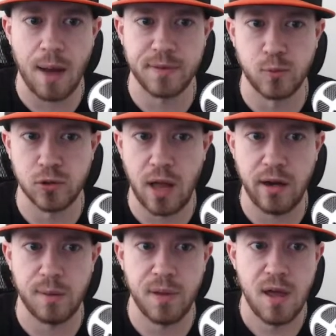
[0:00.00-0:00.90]
optimal
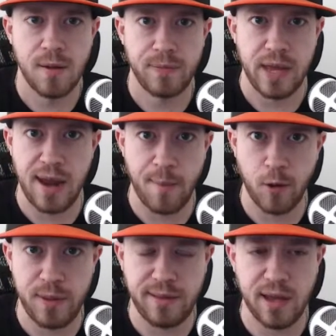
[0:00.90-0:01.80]
lineup in
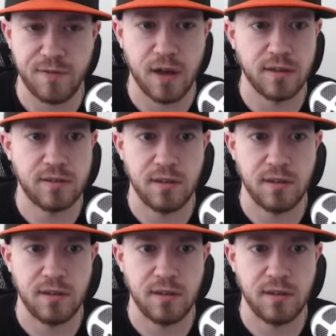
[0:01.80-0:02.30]
MLB DFS.